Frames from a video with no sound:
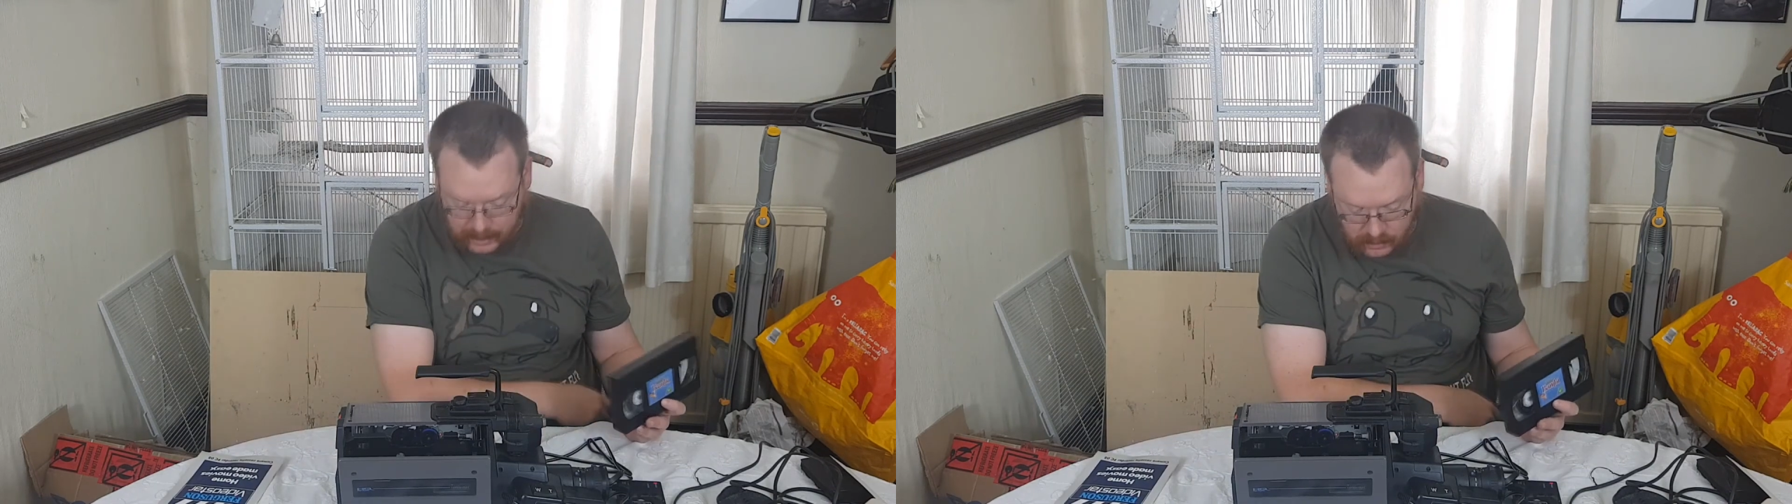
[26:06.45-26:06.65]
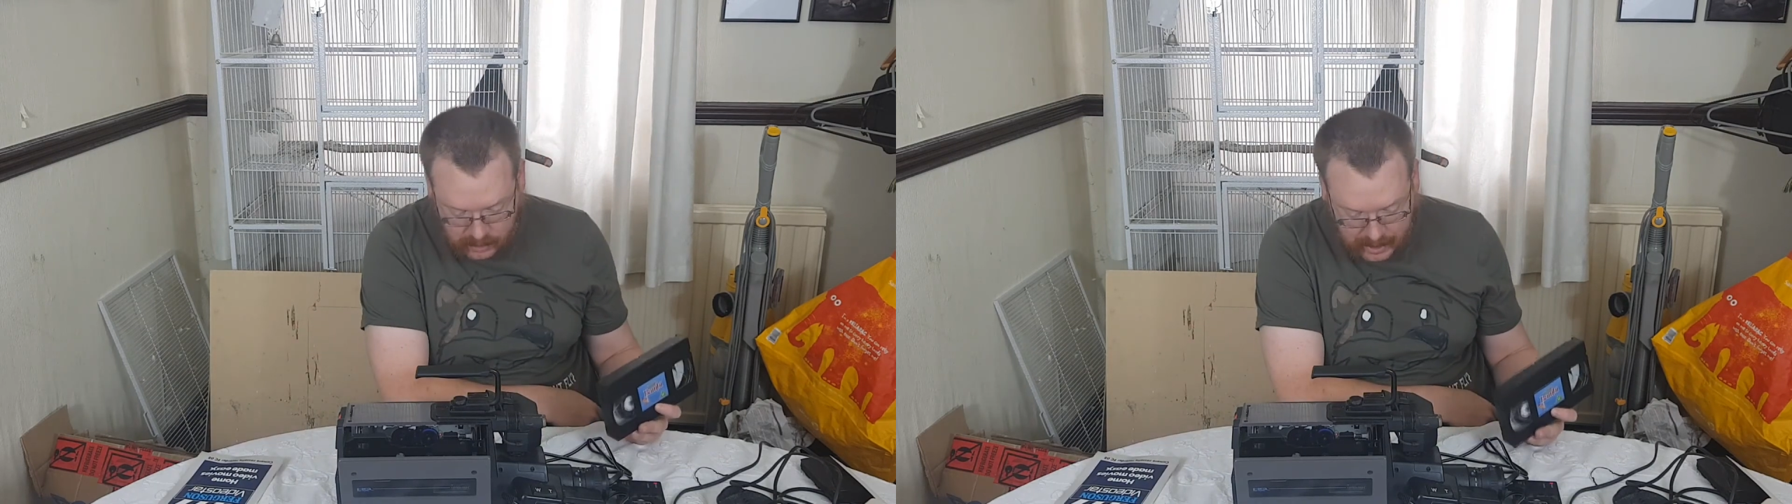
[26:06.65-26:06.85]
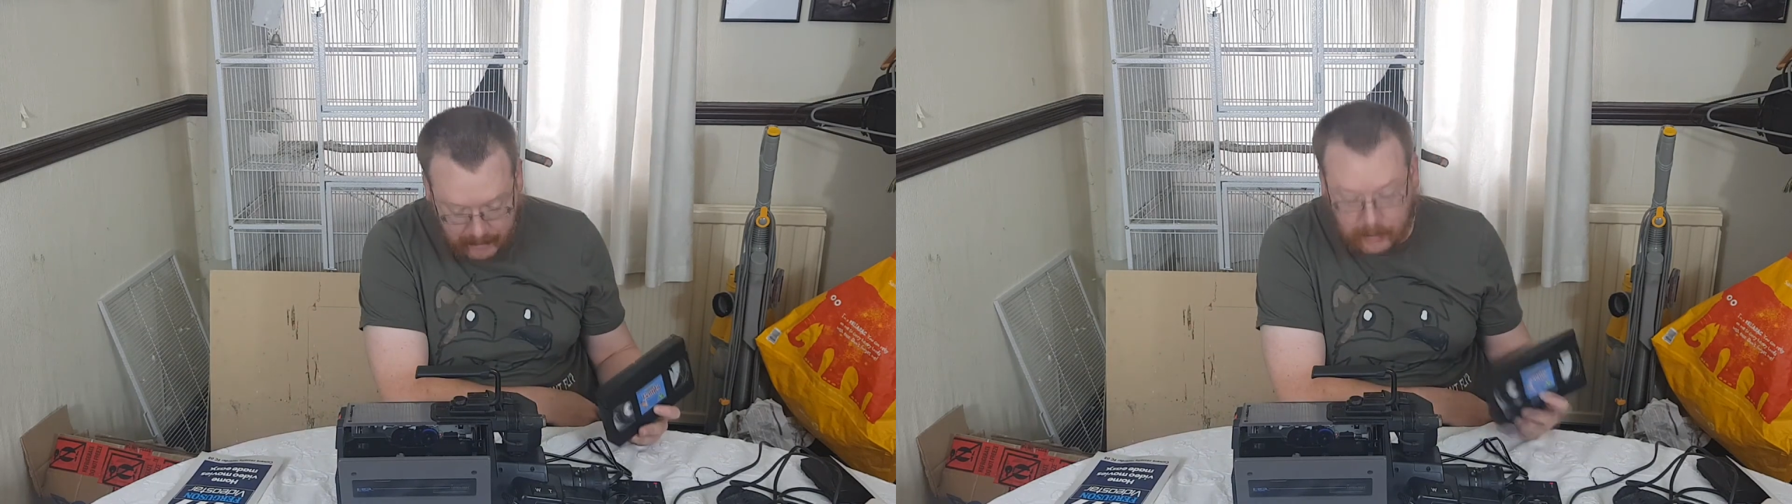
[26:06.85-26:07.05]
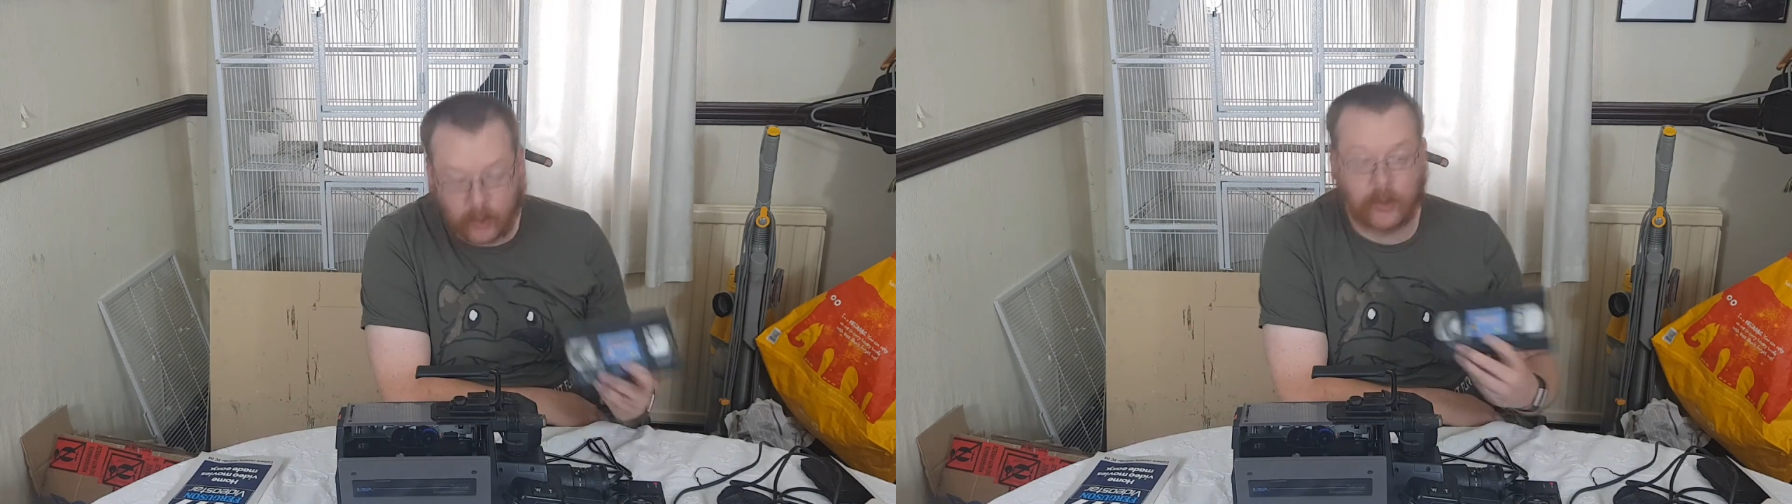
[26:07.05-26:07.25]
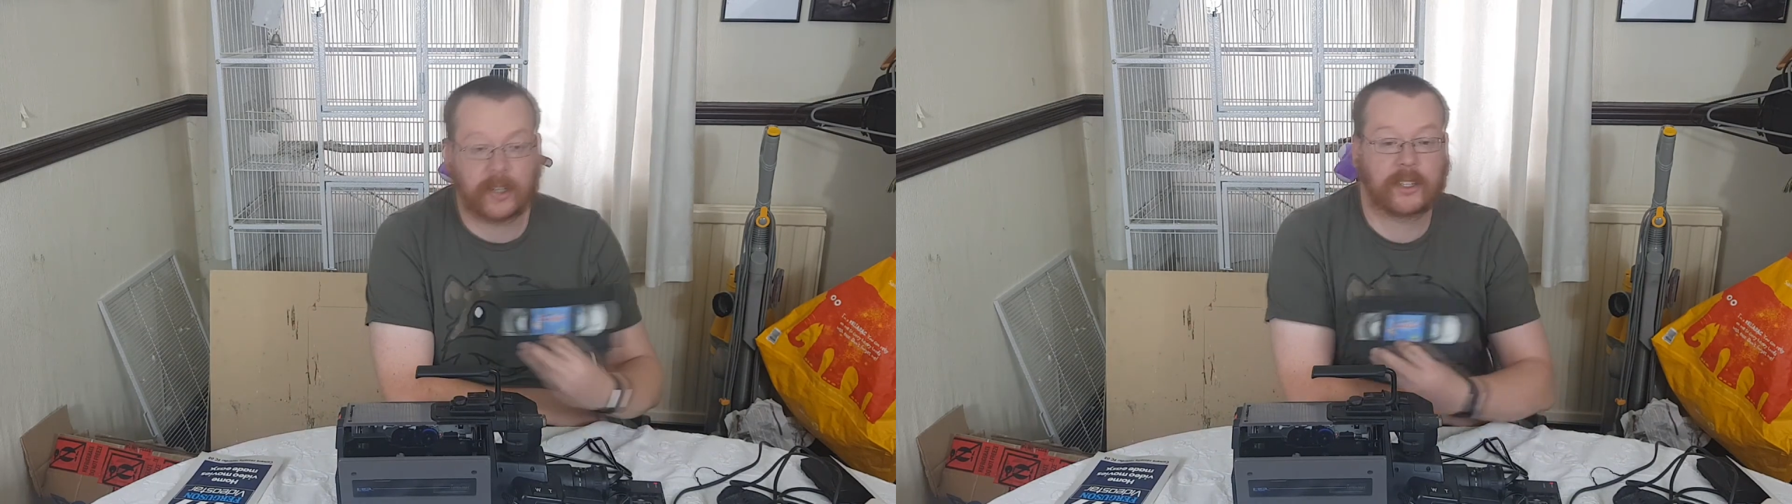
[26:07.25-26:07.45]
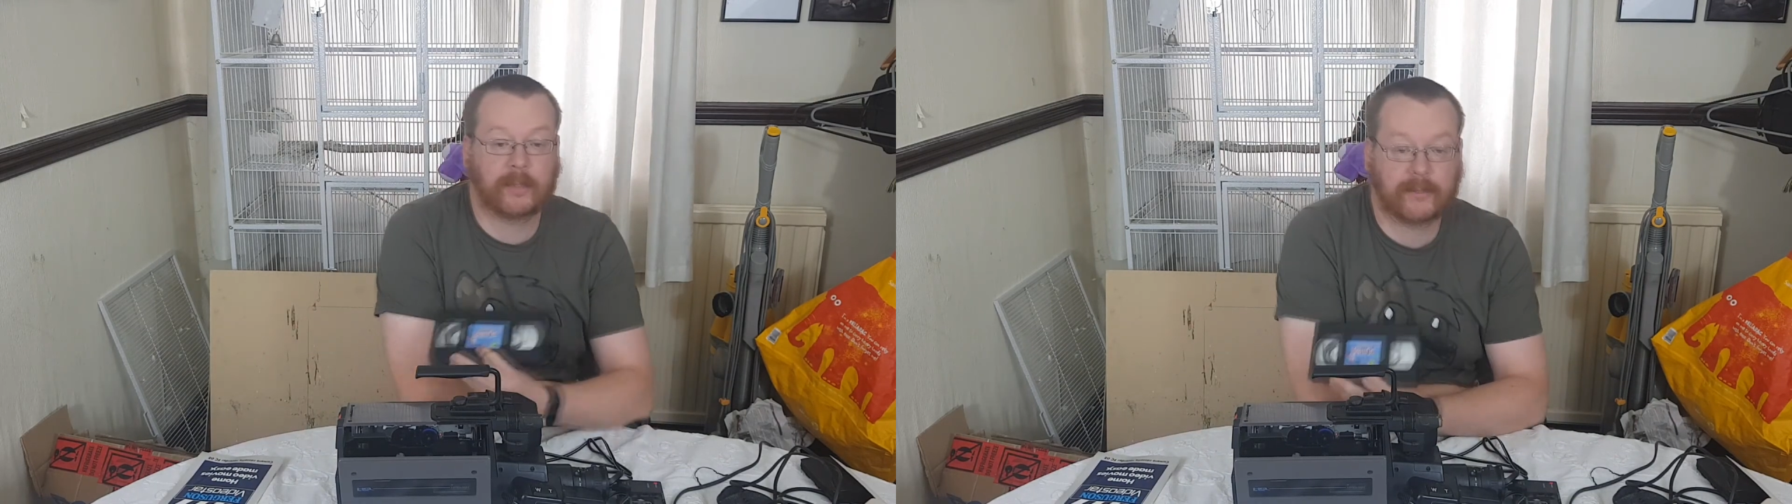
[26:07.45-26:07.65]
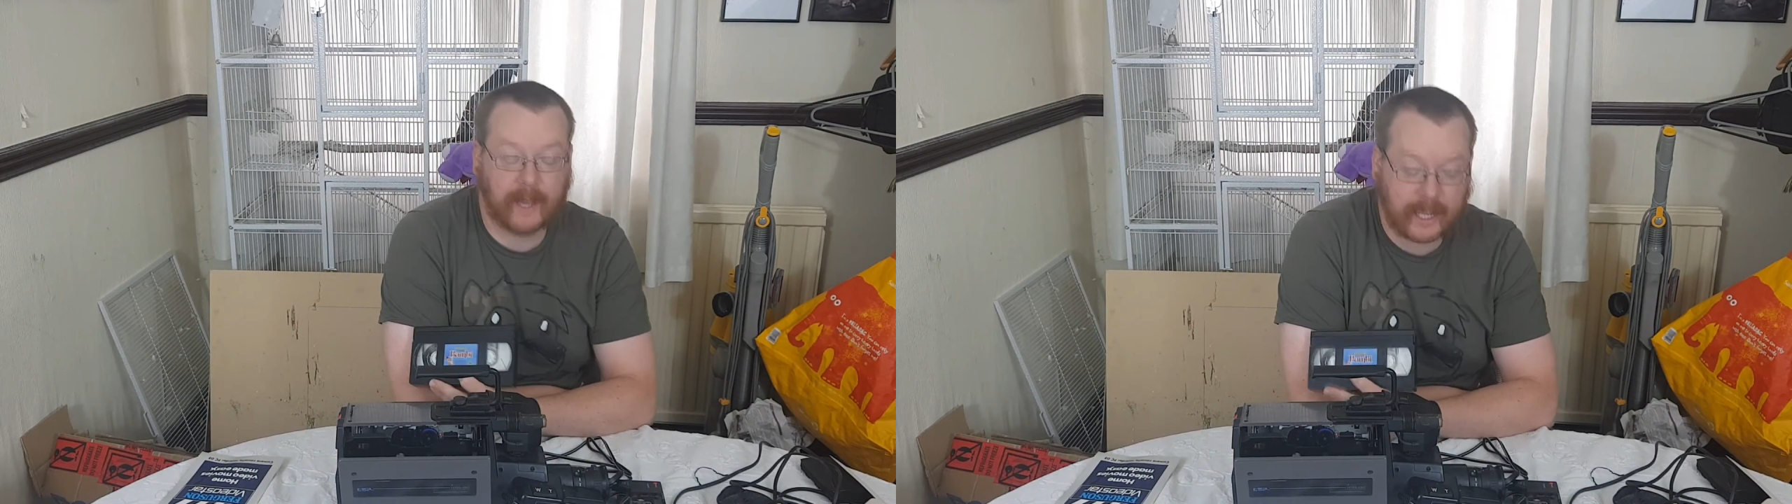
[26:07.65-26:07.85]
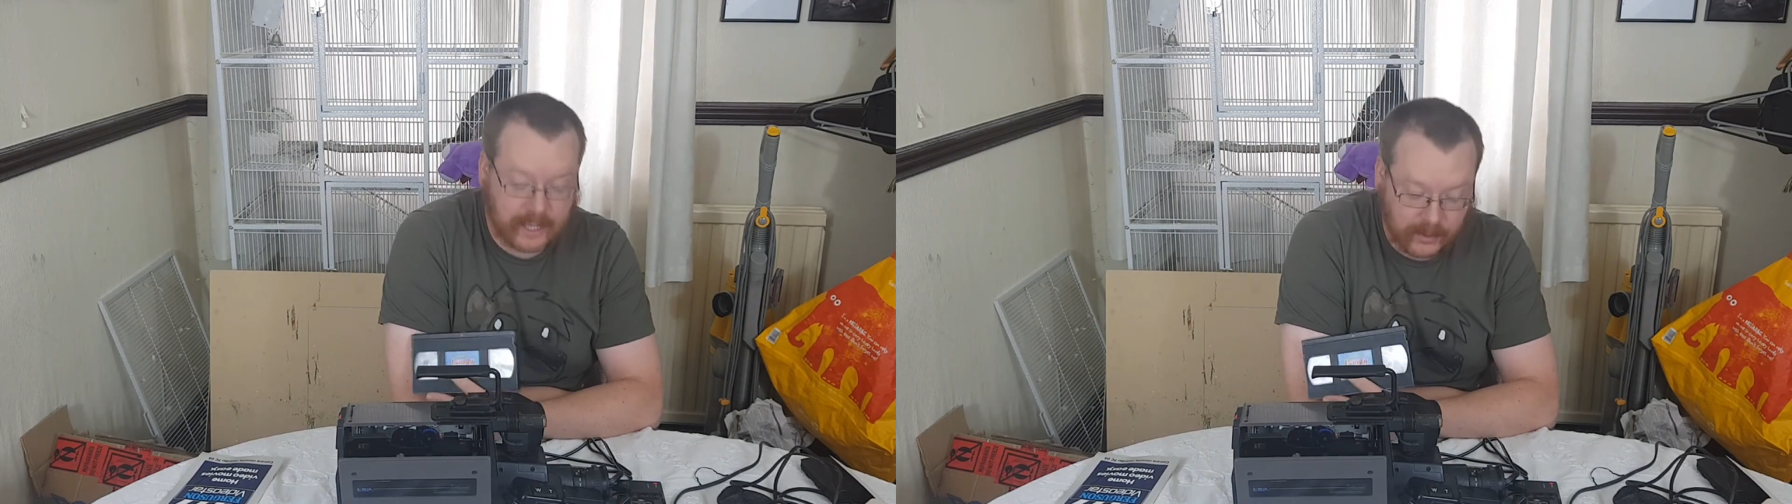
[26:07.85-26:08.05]
good camcorder, to be
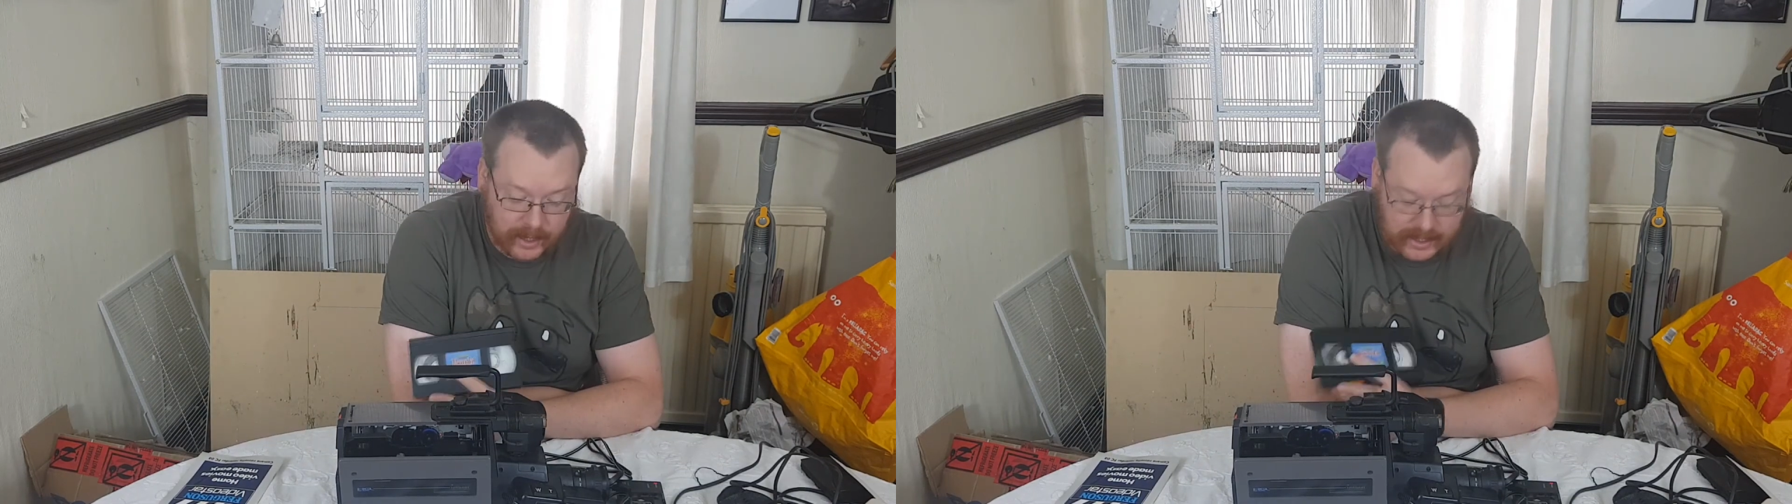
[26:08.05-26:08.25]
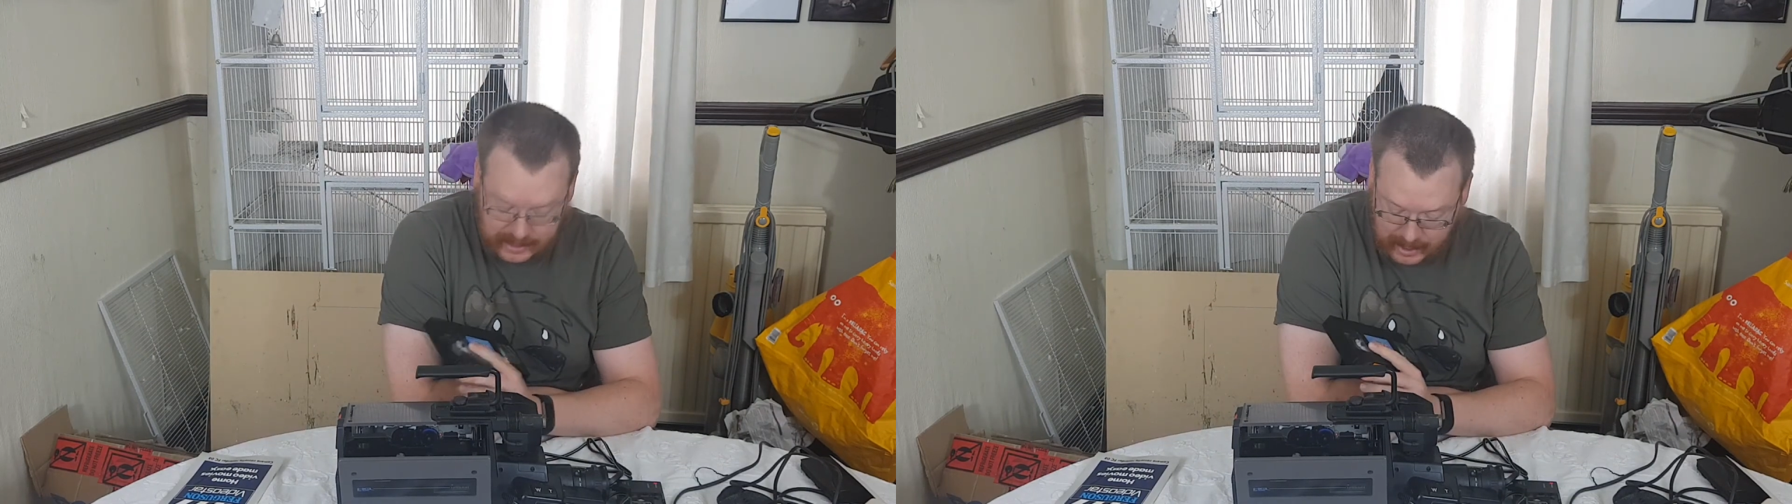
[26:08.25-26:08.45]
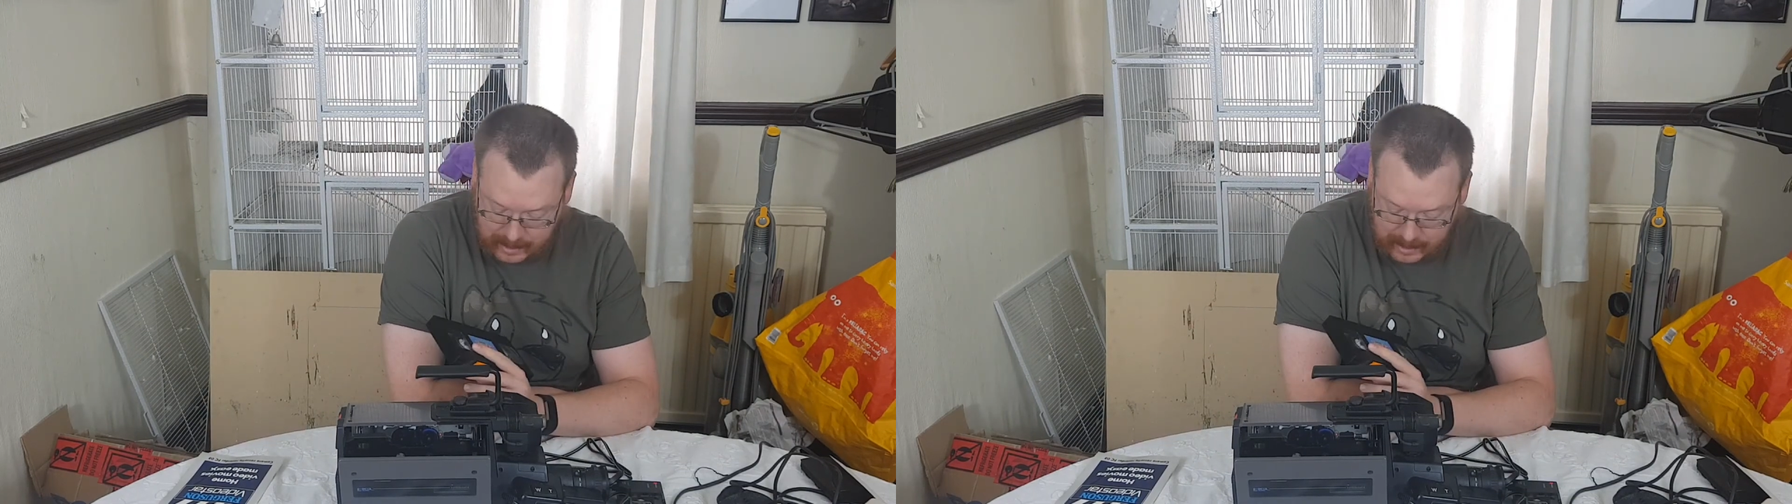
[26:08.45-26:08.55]
fair to it.